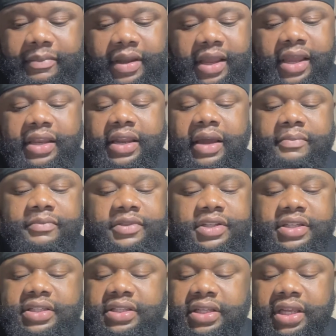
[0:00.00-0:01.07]
And
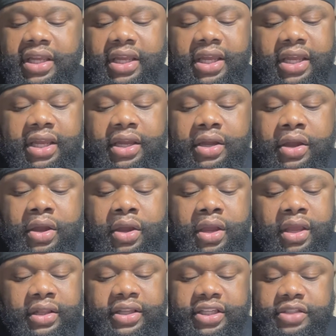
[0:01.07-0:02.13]
this
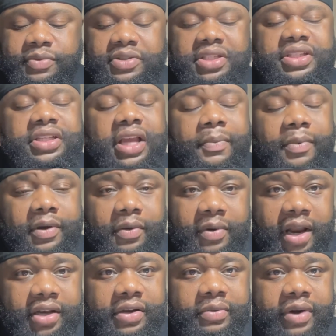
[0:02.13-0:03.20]
was a step in the
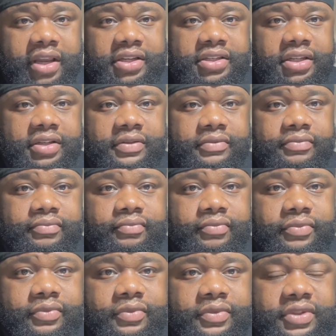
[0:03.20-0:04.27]
right direction.
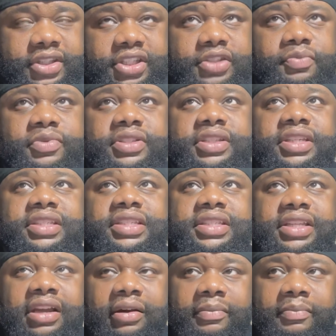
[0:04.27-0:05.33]
This was a
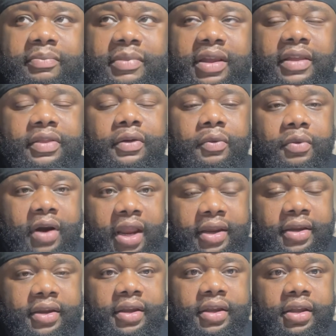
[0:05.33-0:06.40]
step in the right
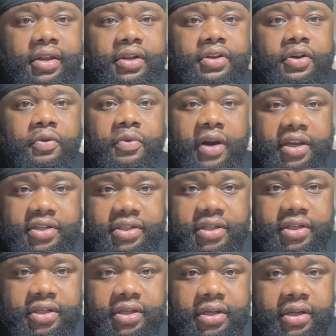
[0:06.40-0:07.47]

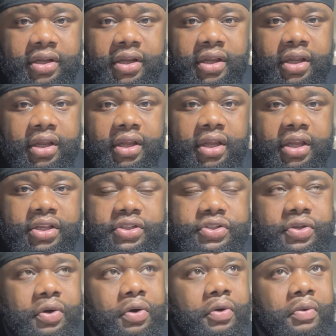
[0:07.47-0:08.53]
direction.
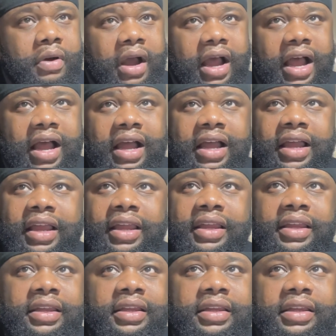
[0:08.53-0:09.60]
So
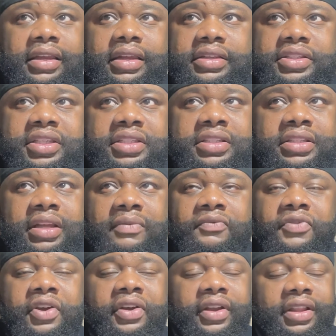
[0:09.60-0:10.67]
I'm
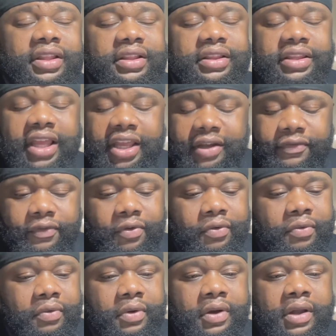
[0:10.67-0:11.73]
very thankful.